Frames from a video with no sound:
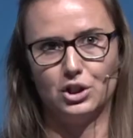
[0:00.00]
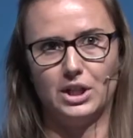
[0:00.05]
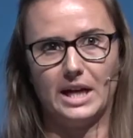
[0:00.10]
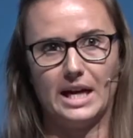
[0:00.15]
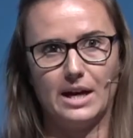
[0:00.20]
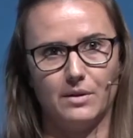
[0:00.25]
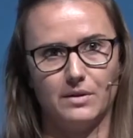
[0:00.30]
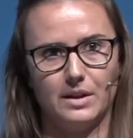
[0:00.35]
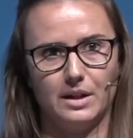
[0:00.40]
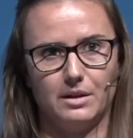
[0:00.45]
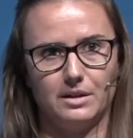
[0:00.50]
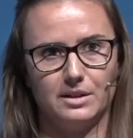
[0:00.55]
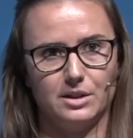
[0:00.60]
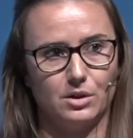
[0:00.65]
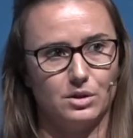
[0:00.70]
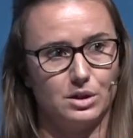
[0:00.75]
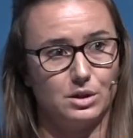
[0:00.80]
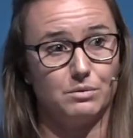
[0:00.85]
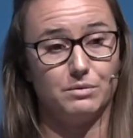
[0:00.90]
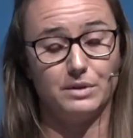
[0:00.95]
how they
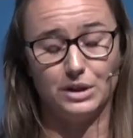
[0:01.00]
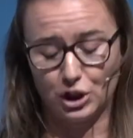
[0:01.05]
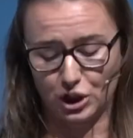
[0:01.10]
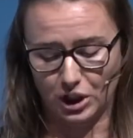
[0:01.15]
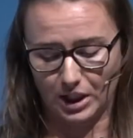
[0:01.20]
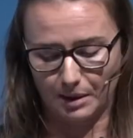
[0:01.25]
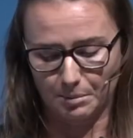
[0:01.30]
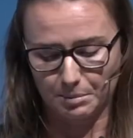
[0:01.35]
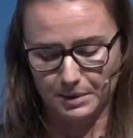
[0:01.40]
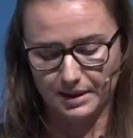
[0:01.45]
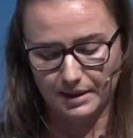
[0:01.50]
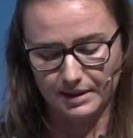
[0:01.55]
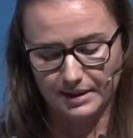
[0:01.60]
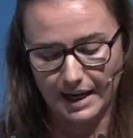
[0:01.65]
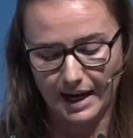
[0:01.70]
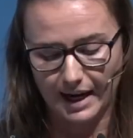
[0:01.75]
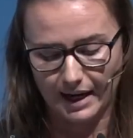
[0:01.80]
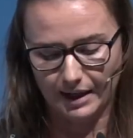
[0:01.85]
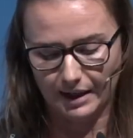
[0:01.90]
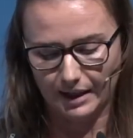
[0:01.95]
start to reshape
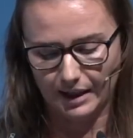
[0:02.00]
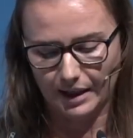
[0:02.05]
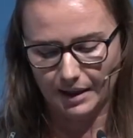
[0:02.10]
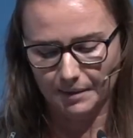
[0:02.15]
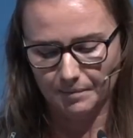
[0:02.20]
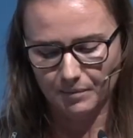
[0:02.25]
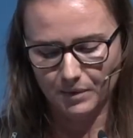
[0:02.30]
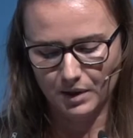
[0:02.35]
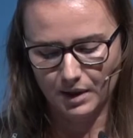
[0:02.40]
society.